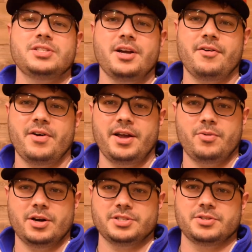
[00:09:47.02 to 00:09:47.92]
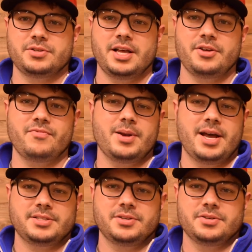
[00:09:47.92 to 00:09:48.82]
those terrifying questions that you've been
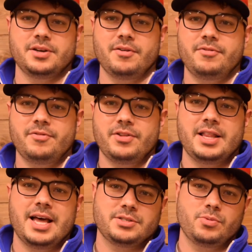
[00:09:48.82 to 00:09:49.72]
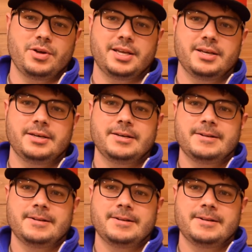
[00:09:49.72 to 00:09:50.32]
asking yourself for the last week.